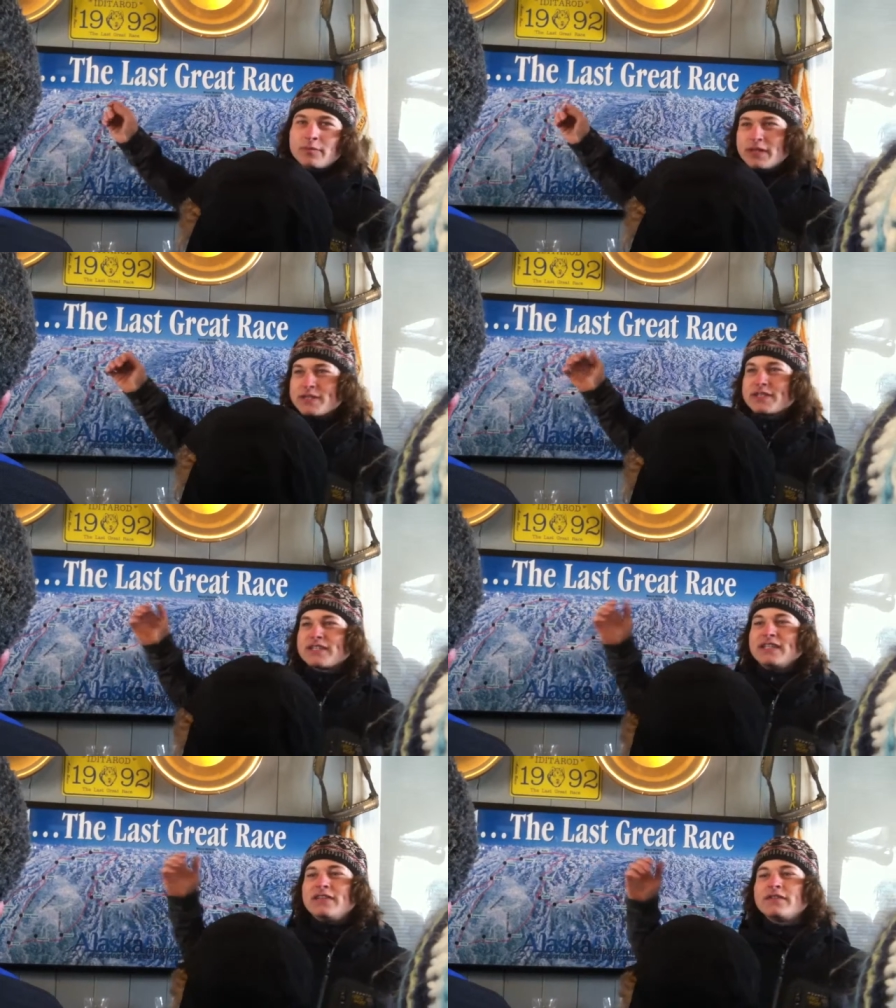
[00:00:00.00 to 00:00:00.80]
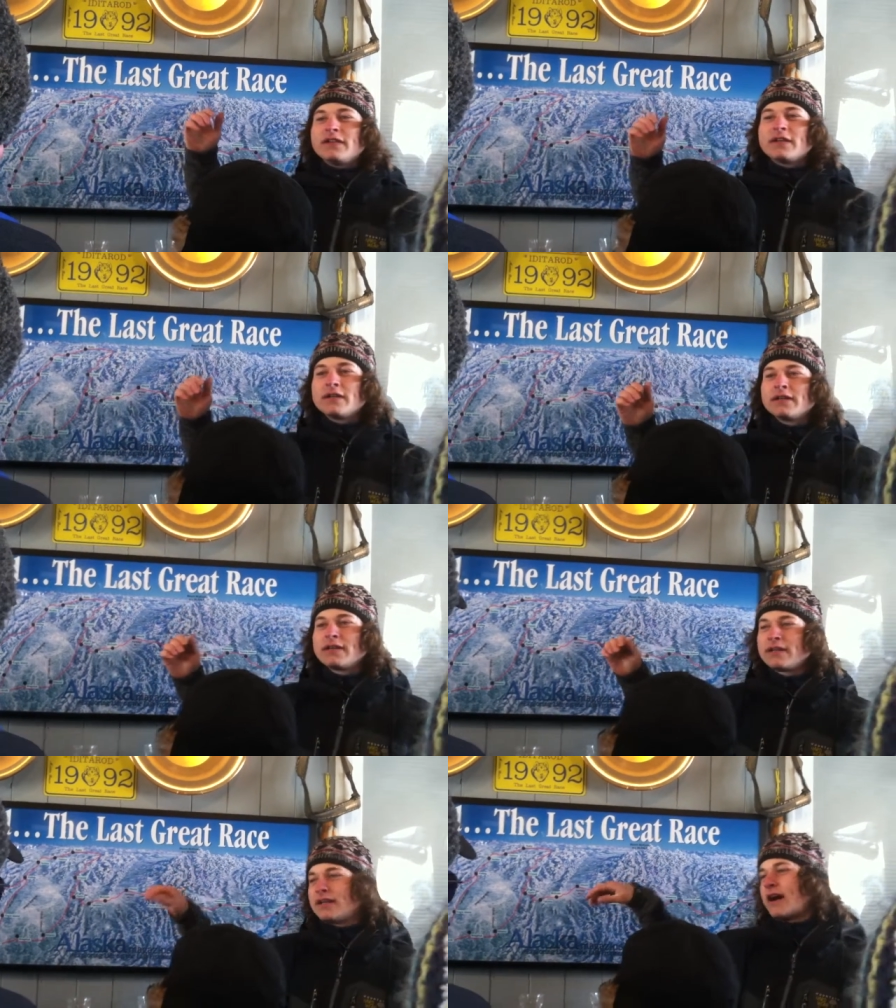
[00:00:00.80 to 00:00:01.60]
because it's an even year.
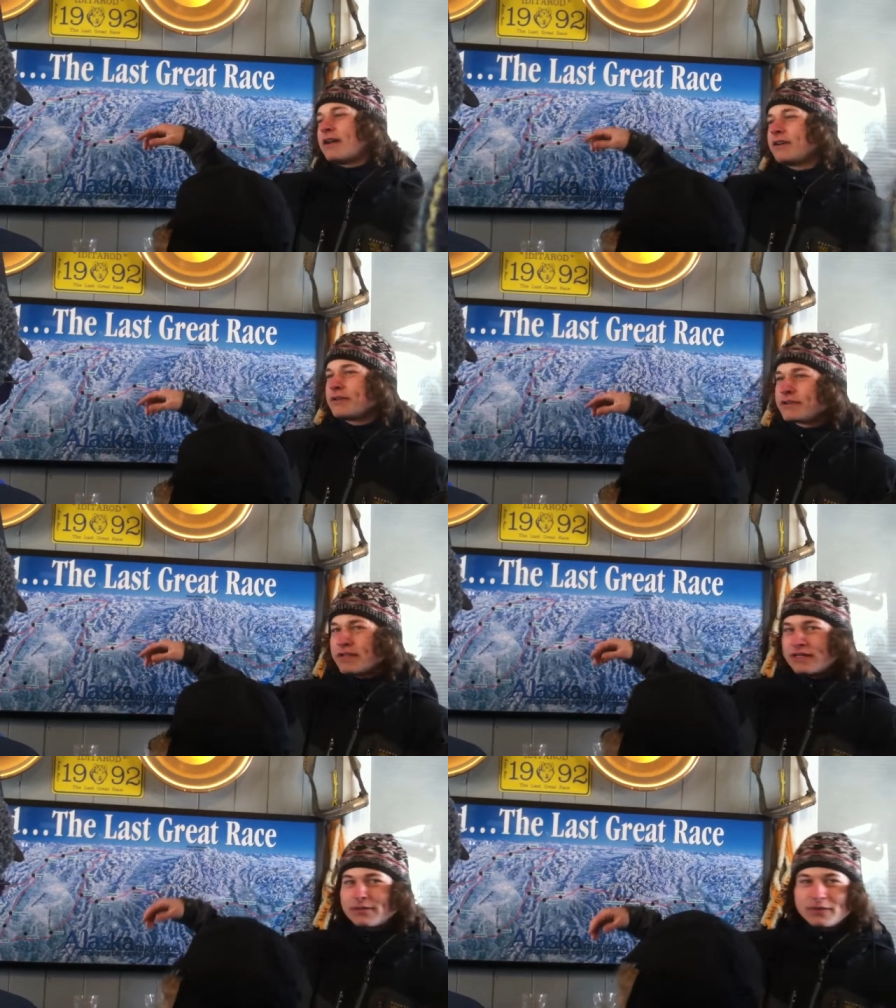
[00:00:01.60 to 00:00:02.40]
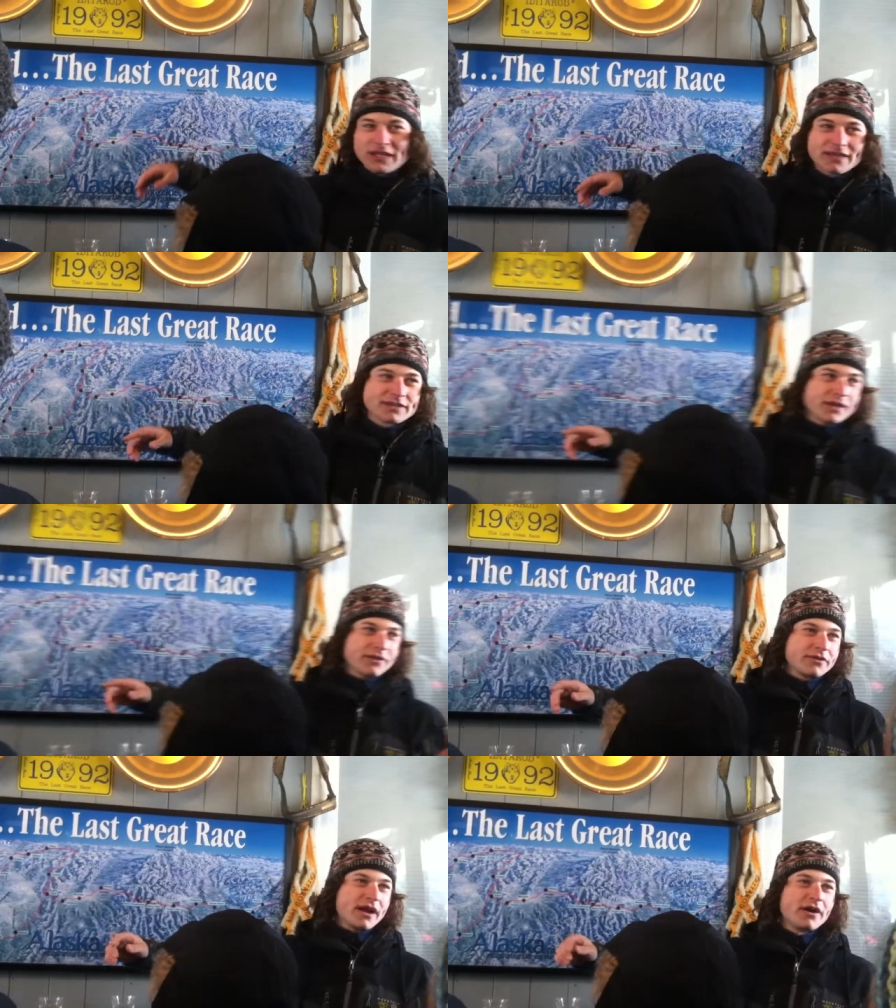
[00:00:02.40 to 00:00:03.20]
In odd years, we take the
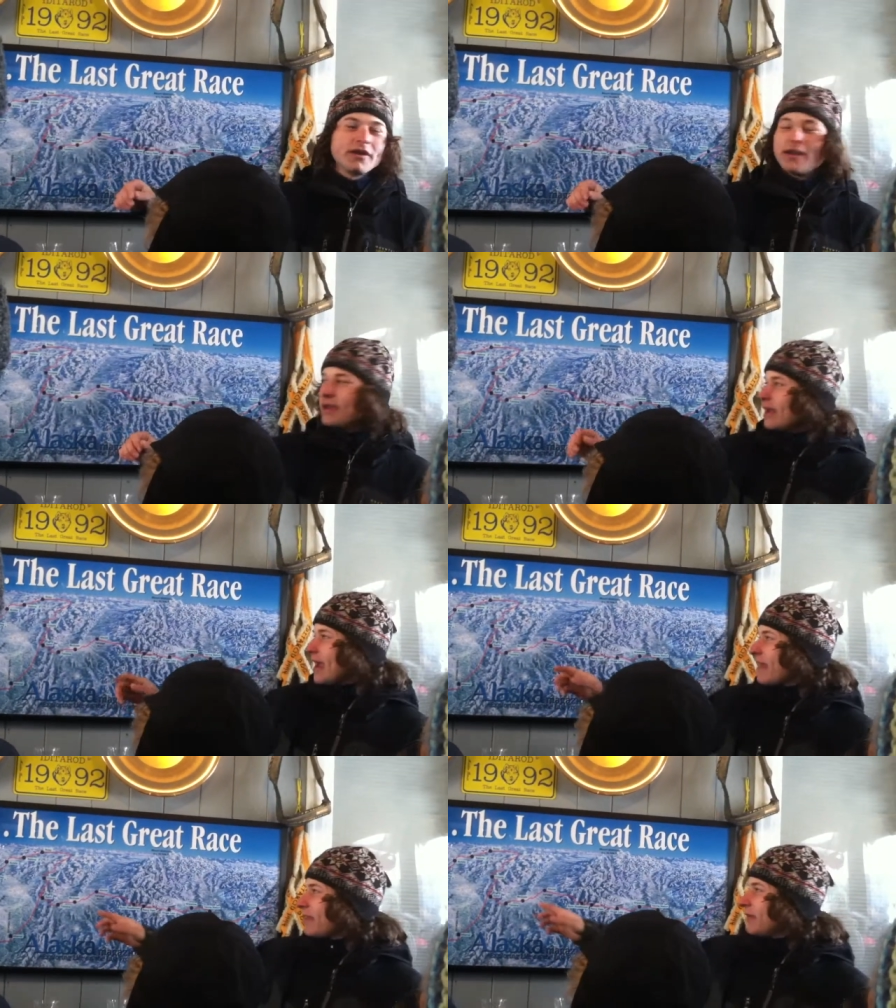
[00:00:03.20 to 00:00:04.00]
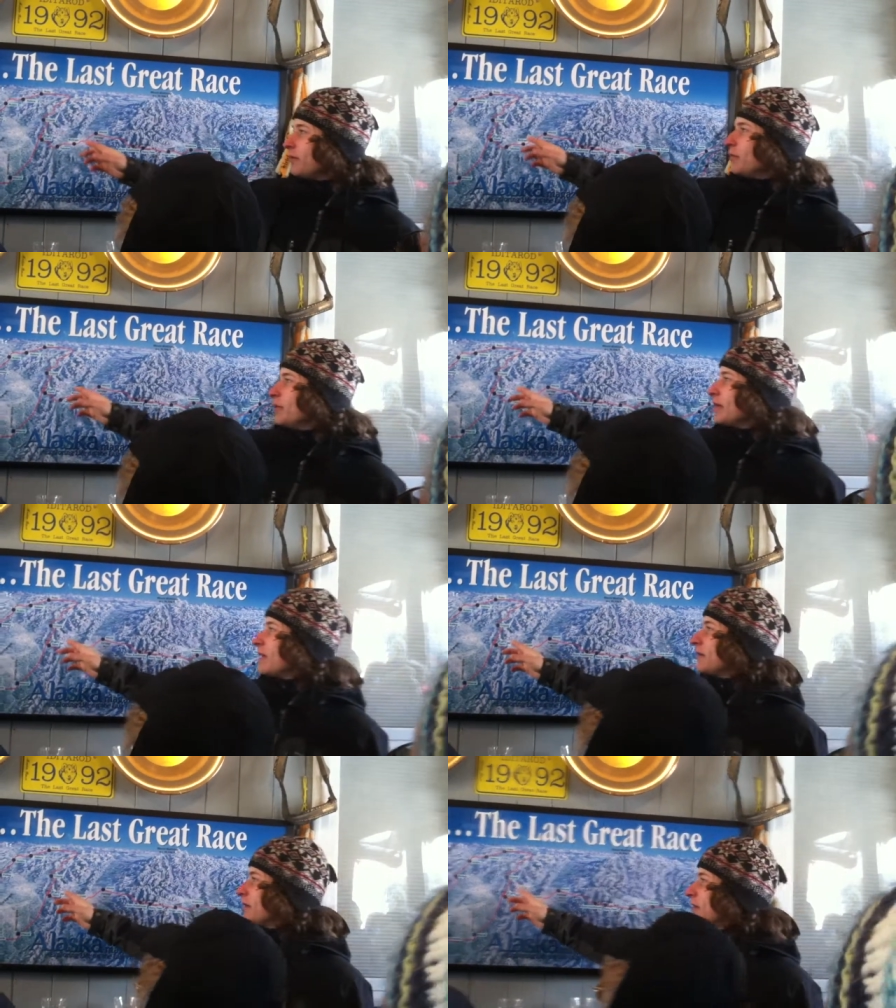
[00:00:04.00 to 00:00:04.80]
southern route. And then we'll get onto